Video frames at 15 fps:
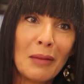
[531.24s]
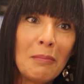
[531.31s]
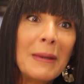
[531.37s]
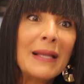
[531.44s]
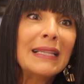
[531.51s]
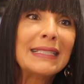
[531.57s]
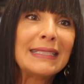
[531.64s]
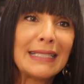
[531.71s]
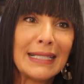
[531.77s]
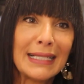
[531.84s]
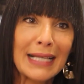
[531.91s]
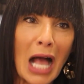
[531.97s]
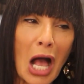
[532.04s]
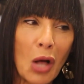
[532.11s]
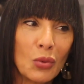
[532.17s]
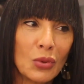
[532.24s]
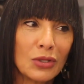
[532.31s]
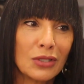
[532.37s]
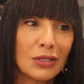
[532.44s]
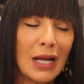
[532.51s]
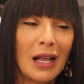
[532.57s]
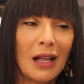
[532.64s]
building
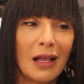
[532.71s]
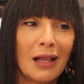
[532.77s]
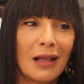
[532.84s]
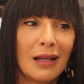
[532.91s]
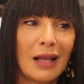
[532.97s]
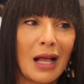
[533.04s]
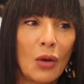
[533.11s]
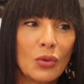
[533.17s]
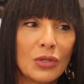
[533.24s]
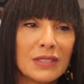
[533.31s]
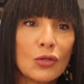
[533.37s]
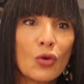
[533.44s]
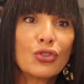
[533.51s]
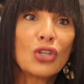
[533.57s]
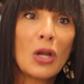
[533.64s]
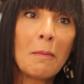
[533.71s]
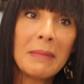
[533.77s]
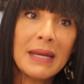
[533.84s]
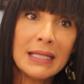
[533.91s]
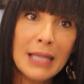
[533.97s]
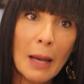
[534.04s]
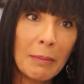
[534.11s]
our social
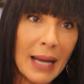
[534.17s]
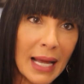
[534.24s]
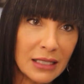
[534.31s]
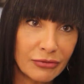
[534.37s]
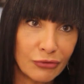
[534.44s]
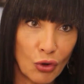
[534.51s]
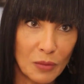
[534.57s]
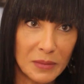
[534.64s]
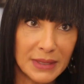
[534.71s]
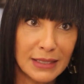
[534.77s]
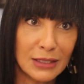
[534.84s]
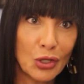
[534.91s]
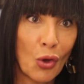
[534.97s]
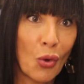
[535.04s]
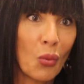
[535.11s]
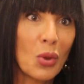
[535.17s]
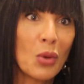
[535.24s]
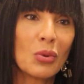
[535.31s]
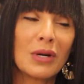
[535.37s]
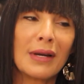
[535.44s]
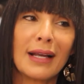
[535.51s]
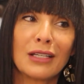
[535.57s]
media platforms. So we
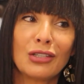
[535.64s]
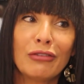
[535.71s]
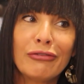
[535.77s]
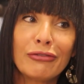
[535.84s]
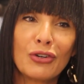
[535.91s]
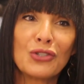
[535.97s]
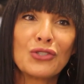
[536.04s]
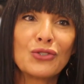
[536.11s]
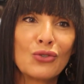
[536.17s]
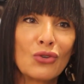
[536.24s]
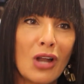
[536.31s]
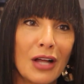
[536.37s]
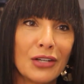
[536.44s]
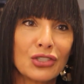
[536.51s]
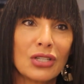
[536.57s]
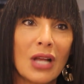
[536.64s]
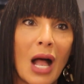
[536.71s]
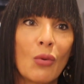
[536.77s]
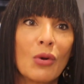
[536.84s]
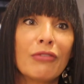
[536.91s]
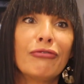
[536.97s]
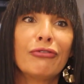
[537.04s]
were like the first to launch
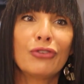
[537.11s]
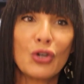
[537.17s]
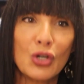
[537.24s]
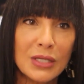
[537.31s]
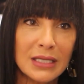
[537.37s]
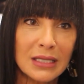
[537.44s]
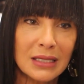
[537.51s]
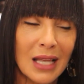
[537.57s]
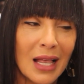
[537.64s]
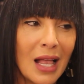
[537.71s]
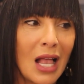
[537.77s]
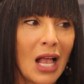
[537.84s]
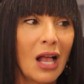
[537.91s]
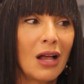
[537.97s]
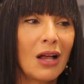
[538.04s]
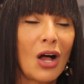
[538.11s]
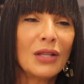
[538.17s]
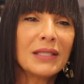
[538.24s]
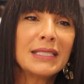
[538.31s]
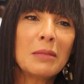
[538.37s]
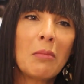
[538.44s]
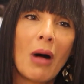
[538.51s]
our first
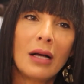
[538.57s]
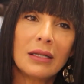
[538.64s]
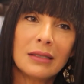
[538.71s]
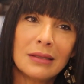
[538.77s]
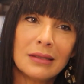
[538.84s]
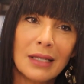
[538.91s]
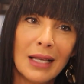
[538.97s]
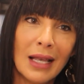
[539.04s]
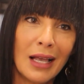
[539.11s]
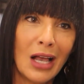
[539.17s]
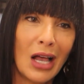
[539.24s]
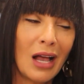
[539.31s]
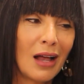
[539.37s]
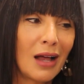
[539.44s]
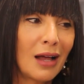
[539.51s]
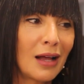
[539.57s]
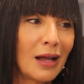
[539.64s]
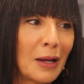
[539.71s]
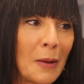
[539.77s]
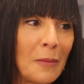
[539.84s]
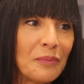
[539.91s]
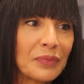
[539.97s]
on-demand
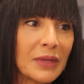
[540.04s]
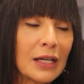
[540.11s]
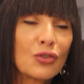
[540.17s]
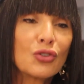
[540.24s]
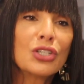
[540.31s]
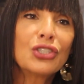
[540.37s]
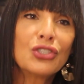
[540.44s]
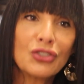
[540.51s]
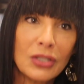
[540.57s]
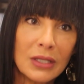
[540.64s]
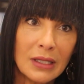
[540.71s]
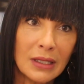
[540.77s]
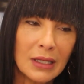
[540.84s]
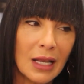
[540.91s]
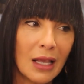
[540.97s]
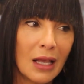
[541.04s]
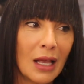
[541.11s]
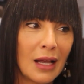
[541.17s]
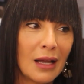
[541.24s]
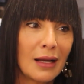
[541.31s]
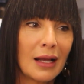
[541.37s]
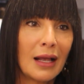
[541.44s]
Christian
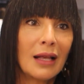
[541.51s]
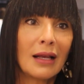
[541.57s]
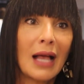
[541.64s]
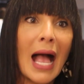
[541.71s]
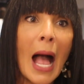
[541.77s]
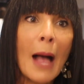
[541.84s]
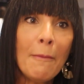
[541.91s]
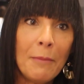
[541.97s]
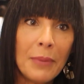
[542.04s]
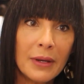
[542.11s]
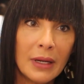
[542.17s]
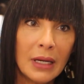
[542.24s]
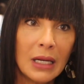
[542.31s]
app